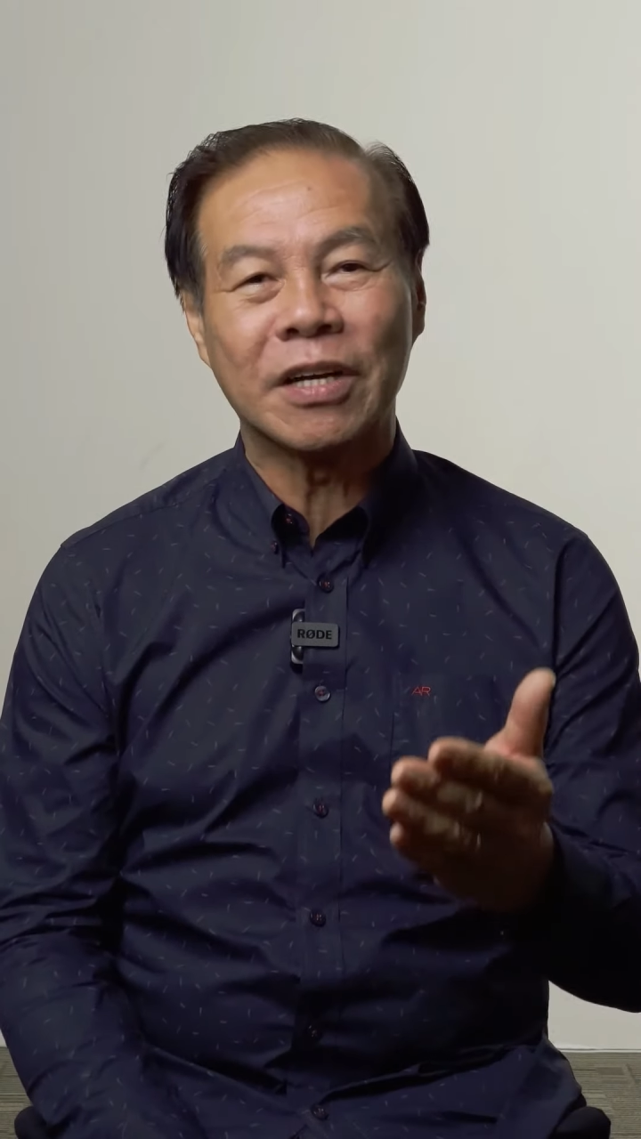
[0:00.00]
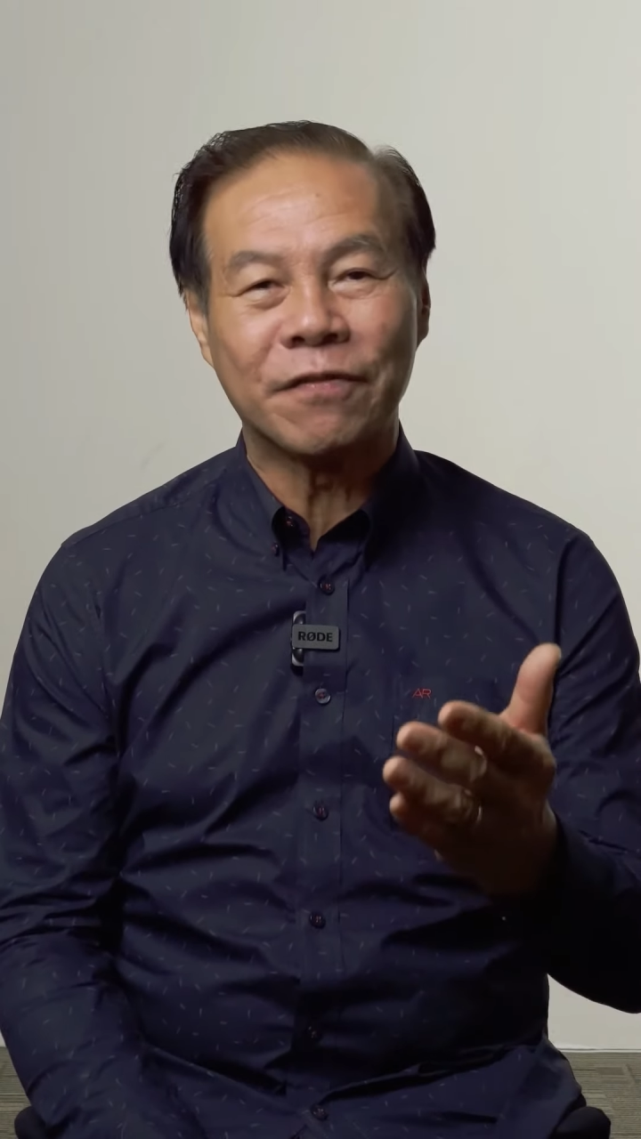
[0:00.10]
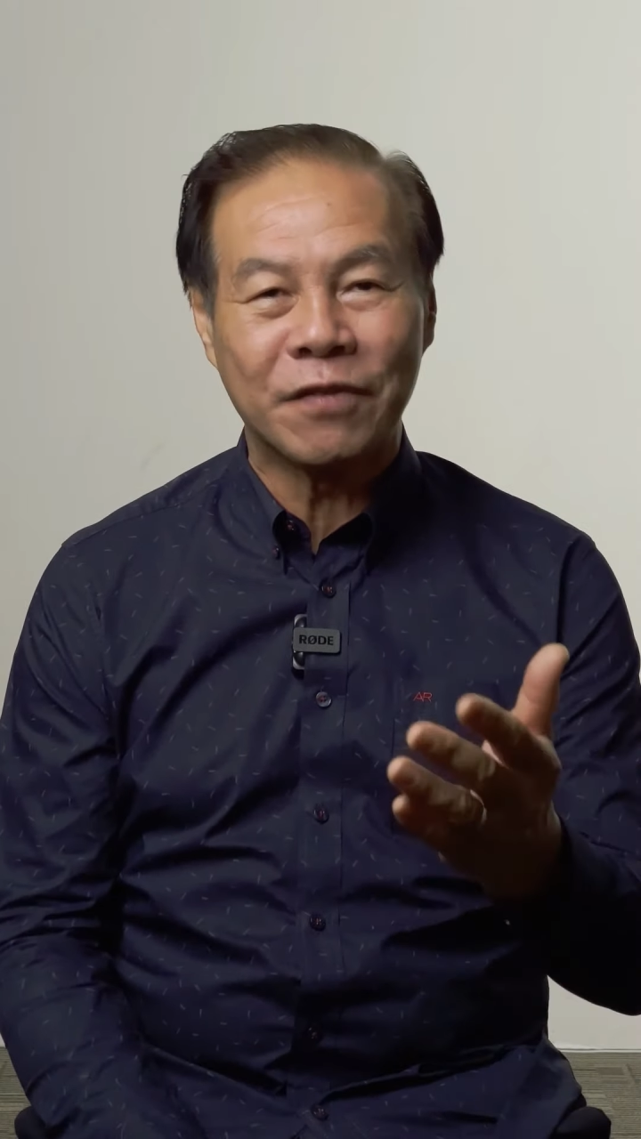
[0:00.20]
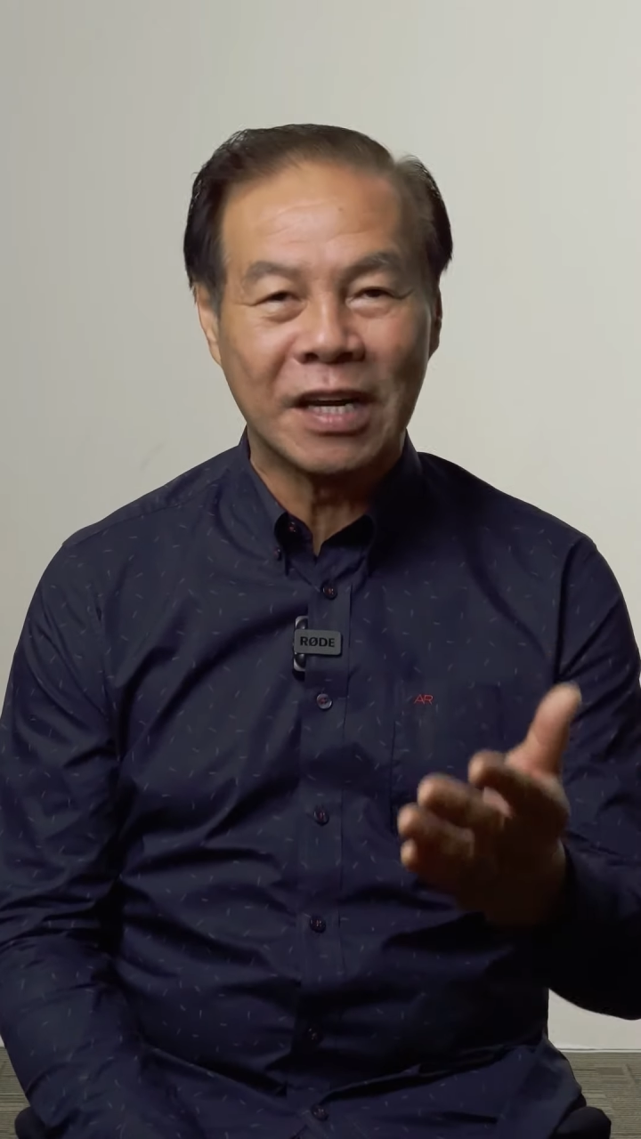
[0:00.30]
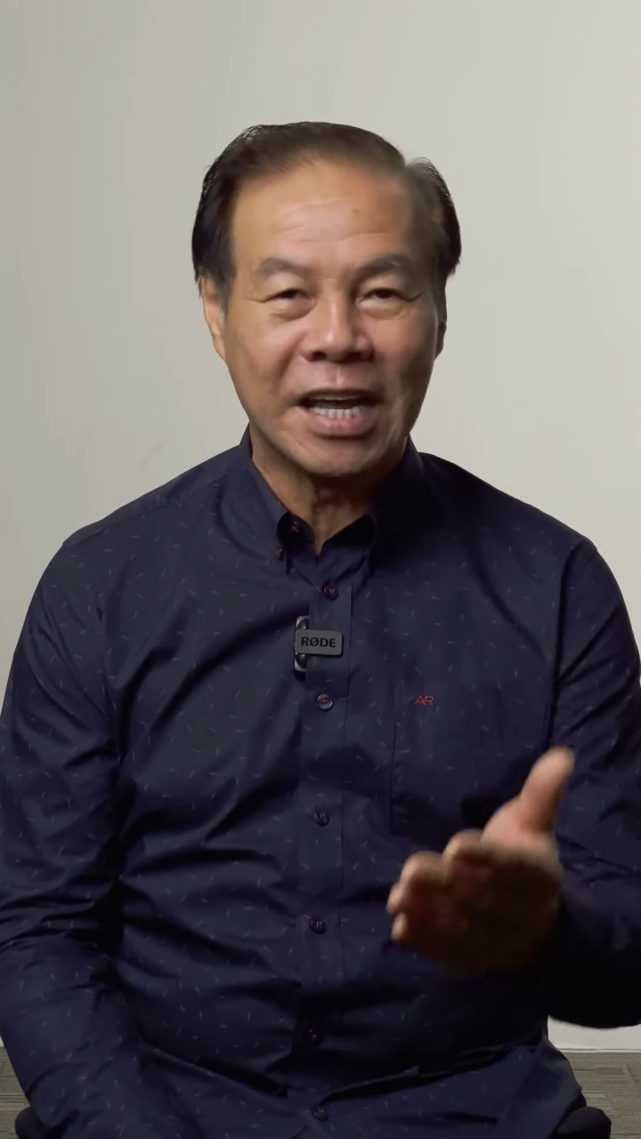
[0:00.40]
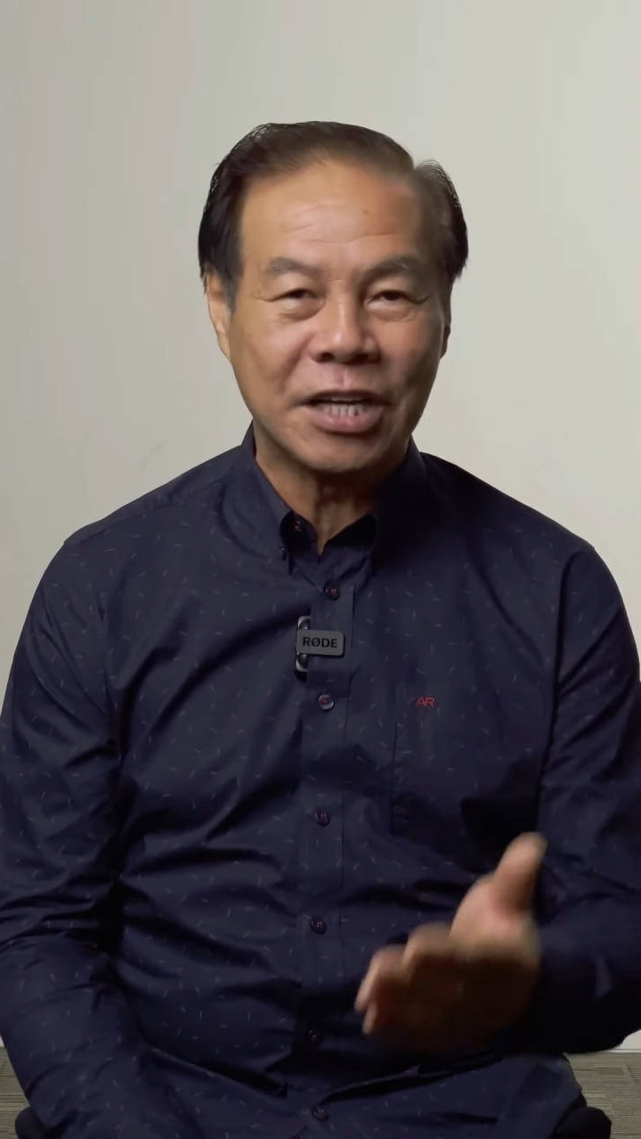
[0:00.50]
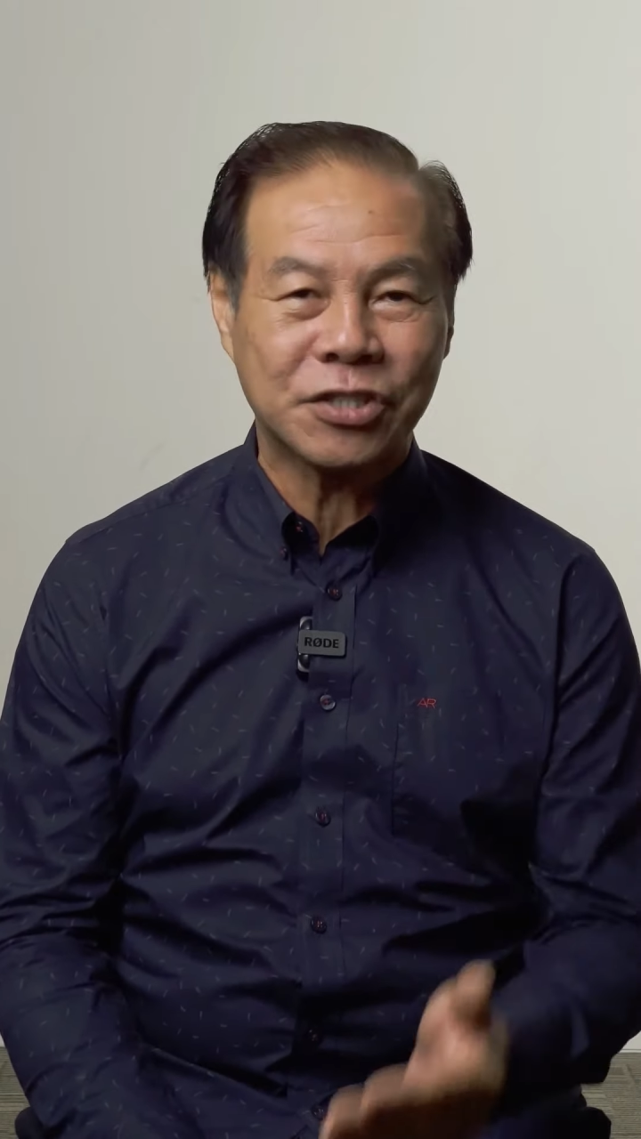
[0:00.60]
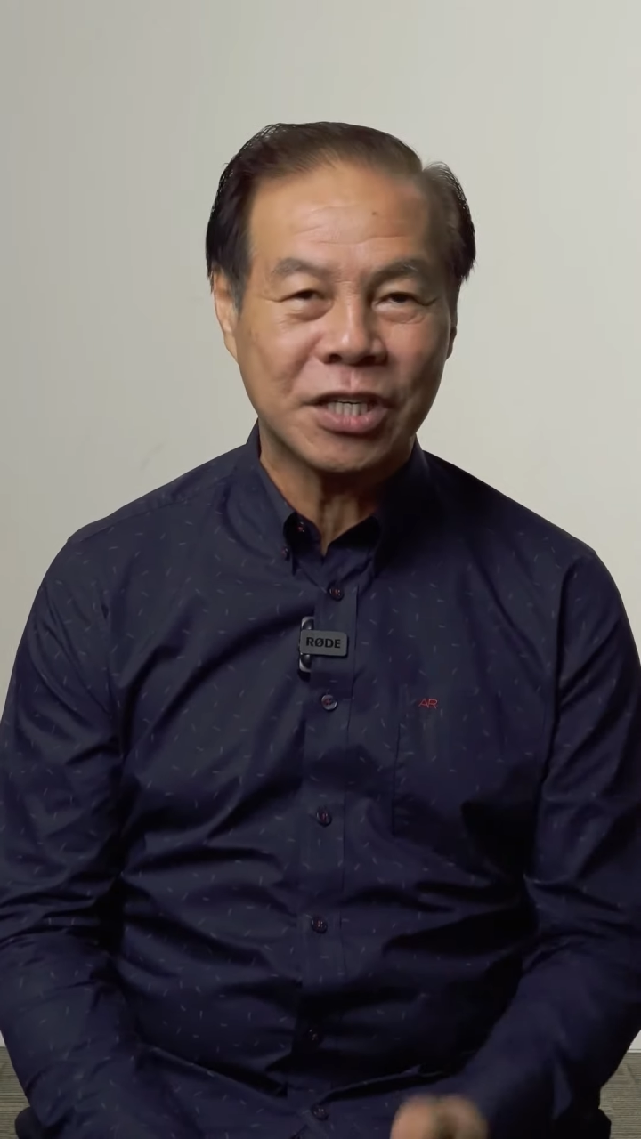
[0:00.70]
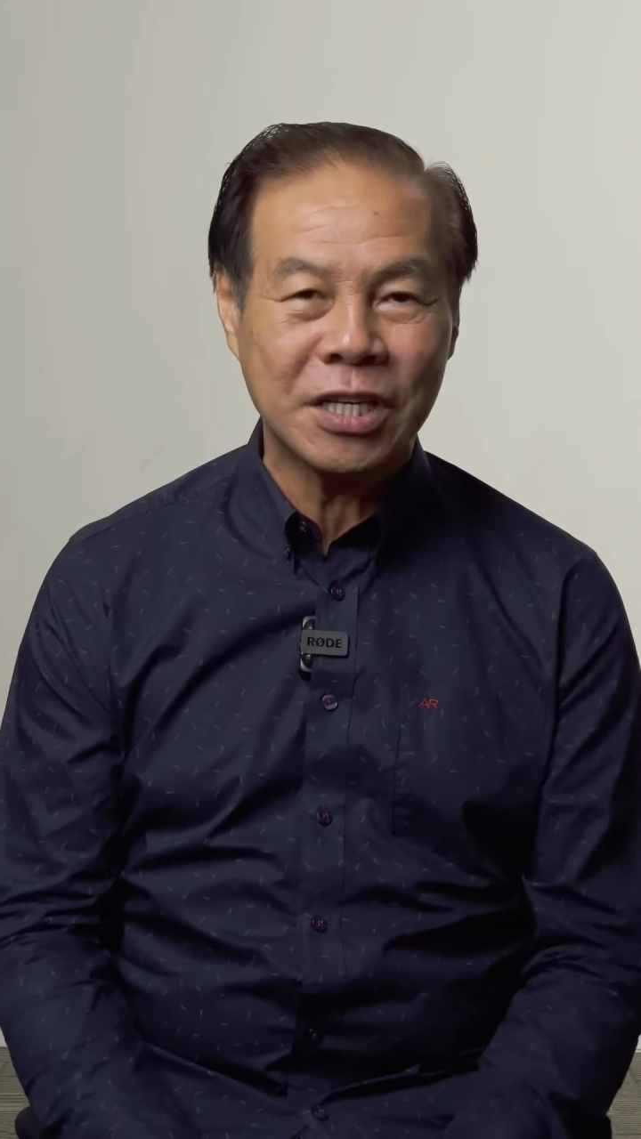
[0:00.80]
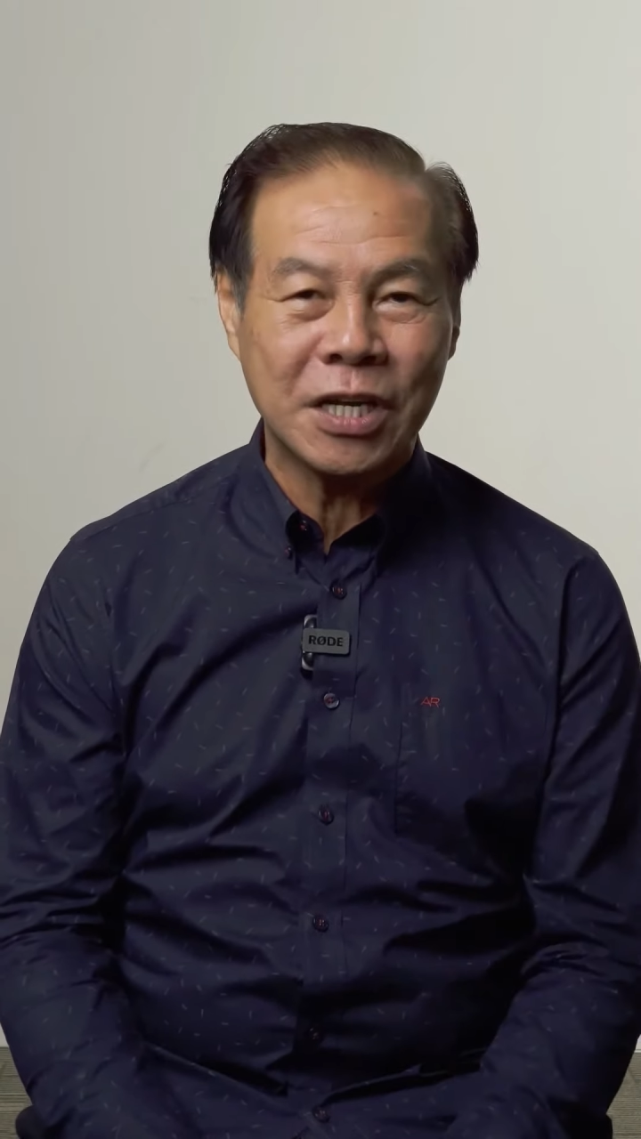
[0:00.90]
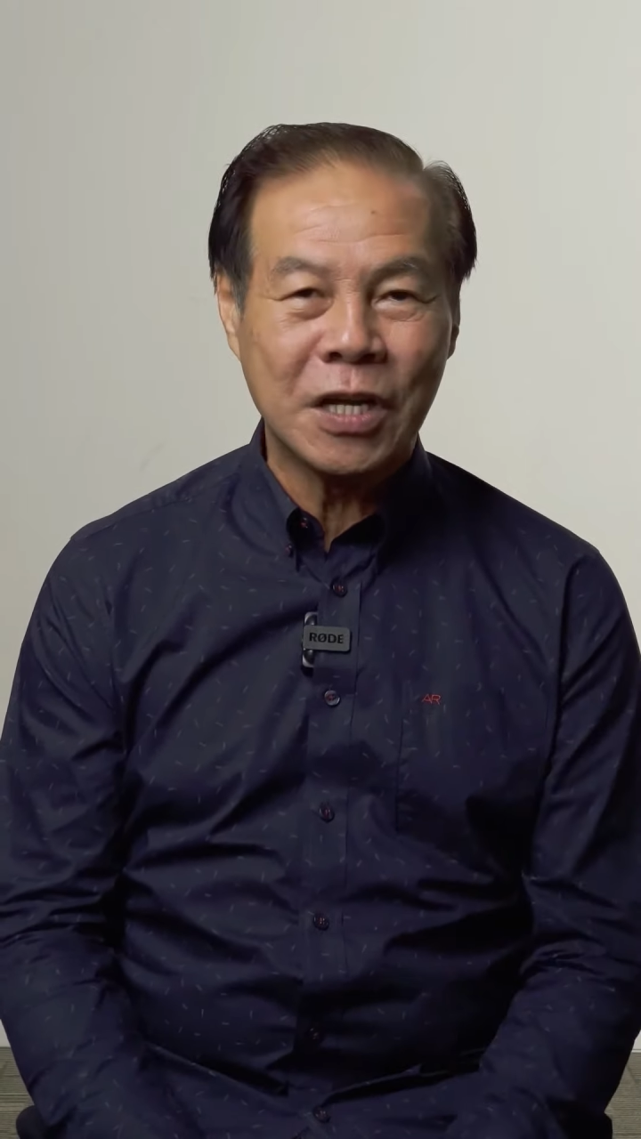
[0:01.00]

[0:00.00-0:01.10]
affiliation,